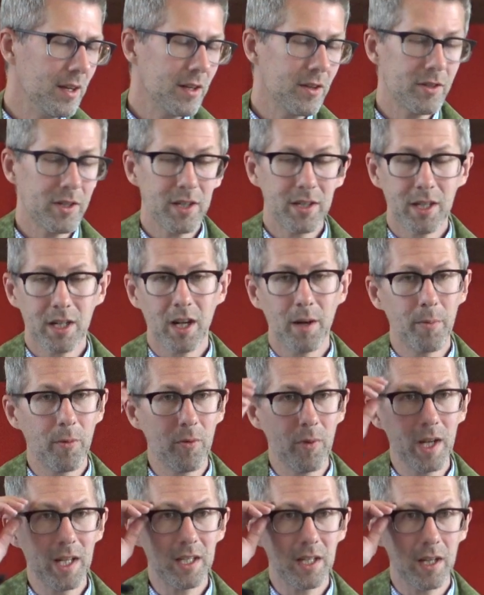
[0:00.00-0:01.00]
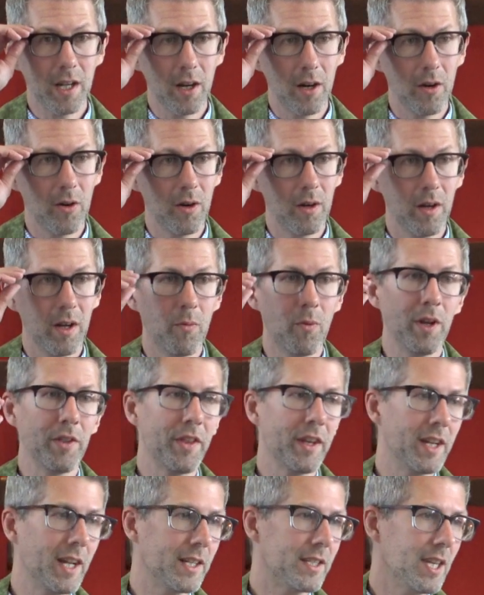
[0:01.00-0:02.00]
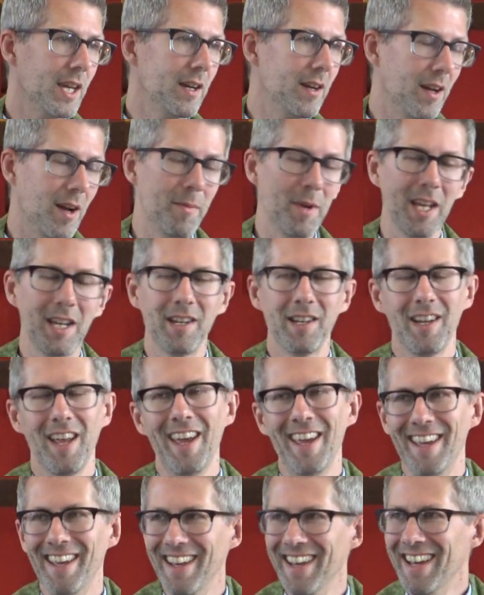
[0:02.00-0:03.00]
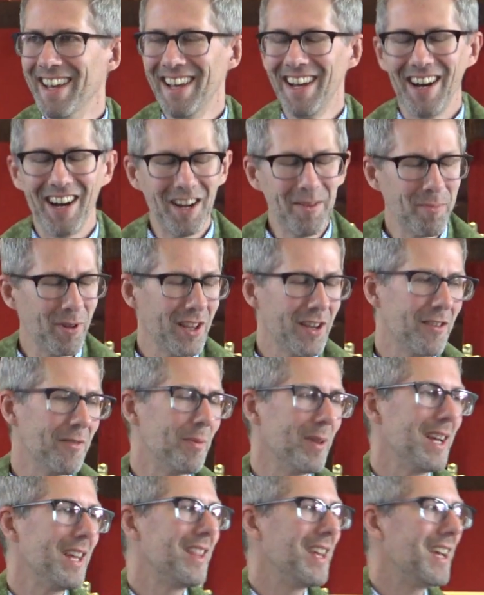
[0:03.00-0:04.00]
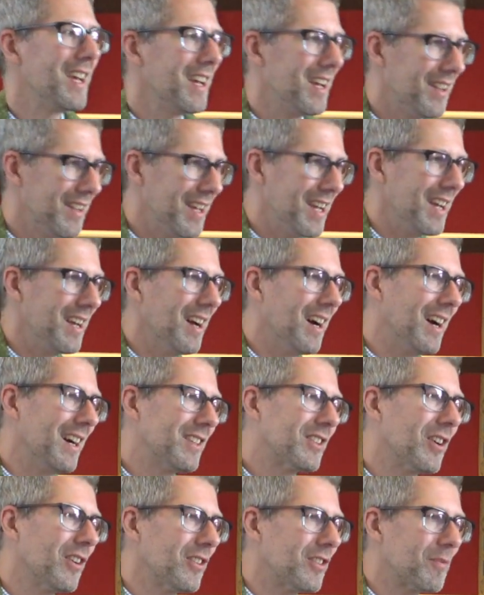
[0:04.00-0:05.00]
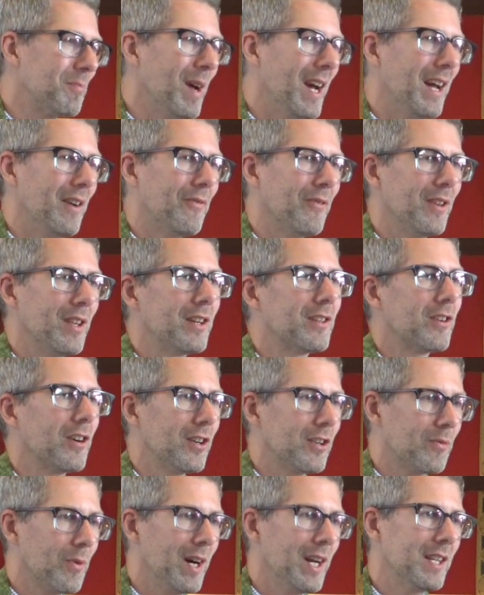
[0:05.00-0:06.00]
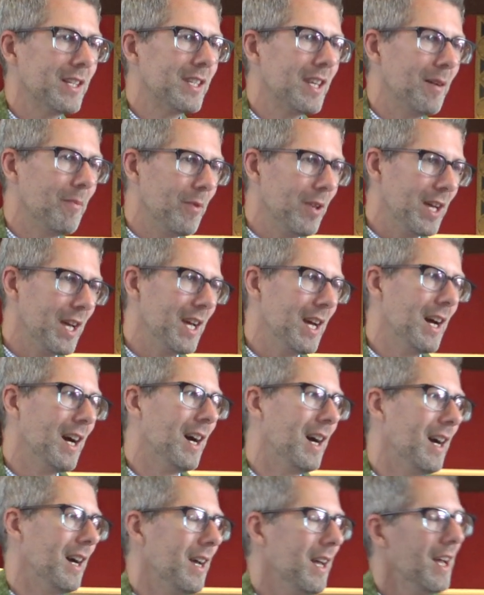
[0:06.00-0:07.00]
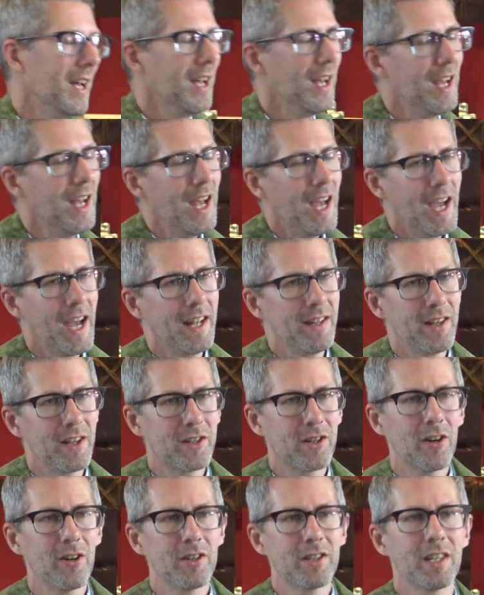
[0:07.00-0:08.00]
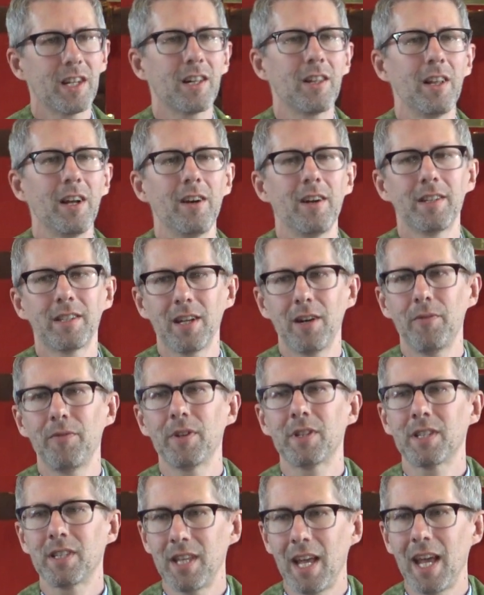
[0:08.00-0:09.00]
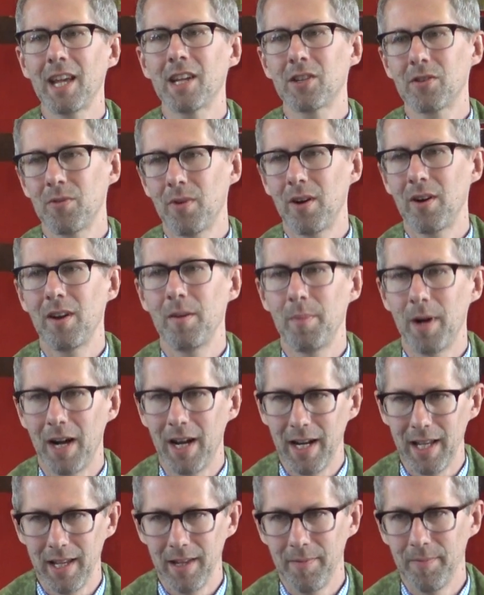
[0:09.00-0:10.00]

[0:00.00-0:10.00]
Just a couple weeks ago, one thing that said, unbelievably, the church met for the church-wide assembly, and the church declared itself a sanctuary body.